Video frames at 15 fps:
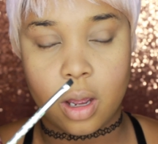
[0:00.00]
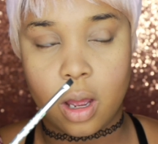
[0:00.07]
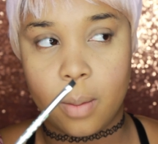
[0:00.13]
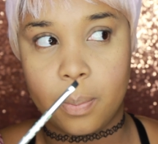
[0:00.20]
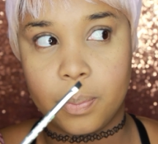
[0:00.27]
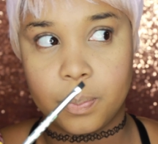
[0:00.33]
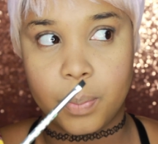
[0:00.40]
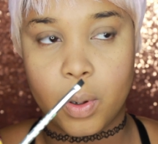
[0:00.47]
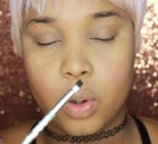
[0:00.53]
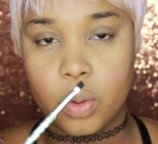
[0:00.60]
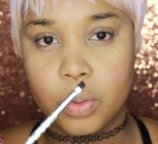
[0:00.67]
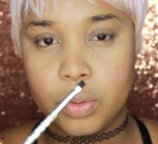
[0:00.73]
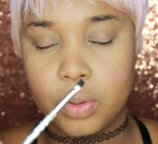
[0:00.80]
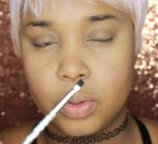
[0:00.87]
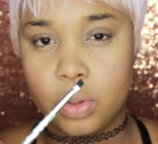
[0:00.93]

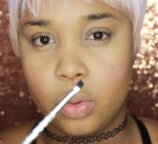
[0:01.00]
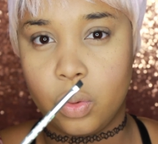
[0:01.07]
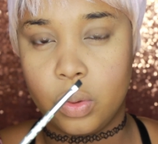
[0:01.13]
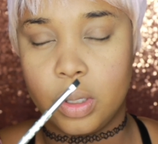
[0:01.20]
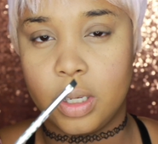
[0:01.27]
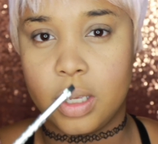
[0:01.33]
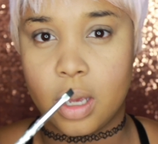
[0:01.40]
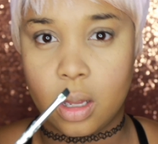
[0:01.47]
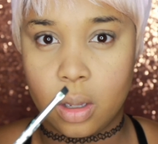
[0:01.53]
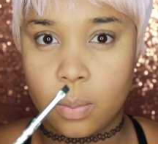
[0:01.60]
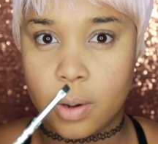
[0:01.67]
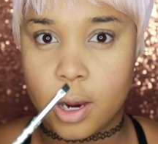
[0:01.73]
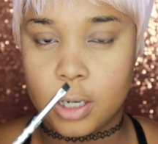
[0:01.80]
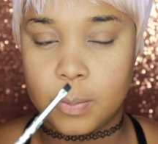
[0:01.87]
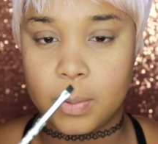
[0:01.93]
opposed to the yellow
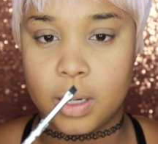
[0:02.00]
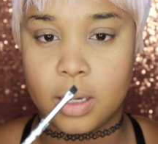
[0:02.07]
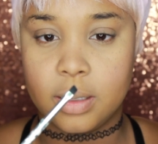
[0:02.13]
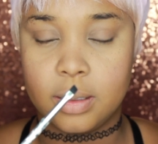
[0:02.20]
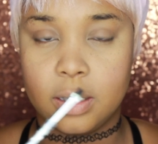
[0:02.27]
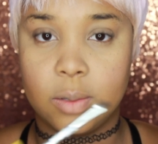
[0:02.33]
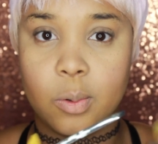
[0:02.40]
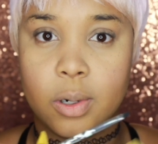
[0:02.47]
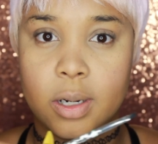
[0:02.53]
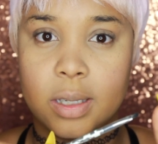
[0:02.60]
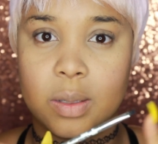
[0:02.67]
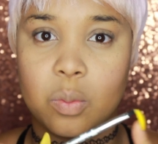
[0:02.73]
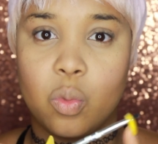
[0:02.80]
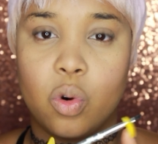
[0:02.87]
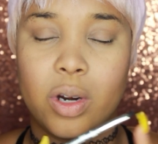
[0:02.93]
brush because this one
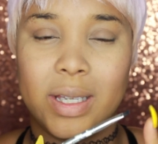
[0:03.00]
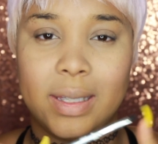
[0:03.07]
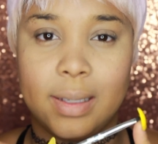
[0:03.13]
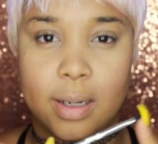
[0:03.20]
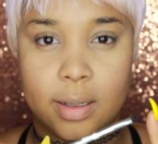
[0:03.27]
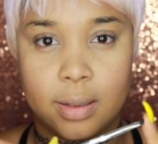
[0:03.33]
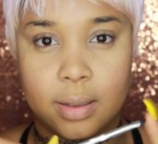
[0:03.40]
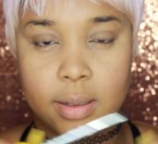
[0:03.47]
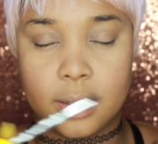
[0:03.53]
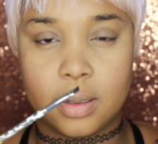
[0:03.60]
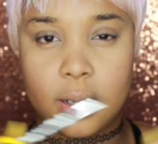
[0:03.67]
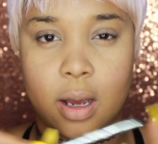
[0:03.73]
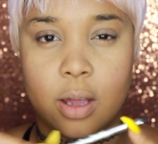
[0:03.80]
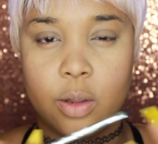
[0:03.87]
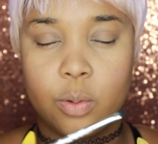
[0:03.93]
is more dense.
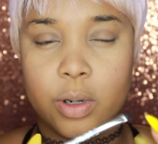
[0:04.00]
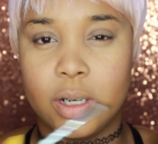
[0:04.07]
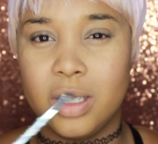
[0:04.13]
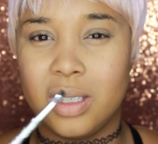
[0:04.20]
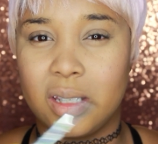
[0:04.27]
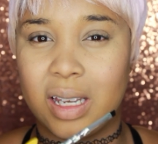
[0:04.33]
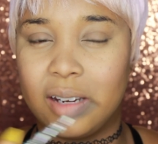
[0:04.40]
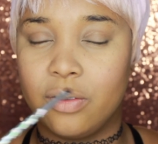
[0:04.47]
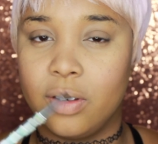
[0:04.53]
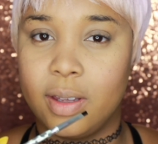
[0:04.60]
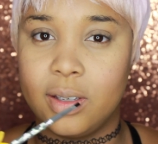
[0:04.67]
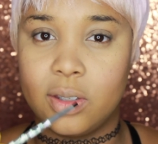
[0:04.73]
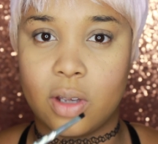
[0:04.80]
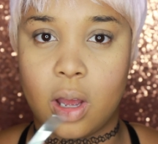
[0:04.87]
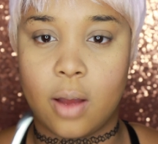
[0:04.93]
The other one is like
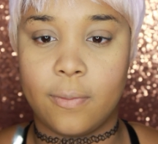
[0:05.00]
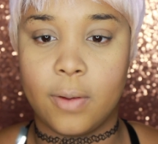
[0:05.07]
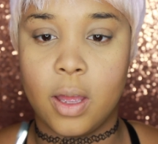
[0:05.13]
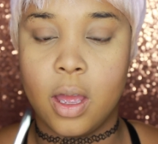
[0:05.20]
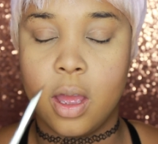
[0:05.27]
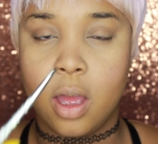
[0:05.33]
really soft.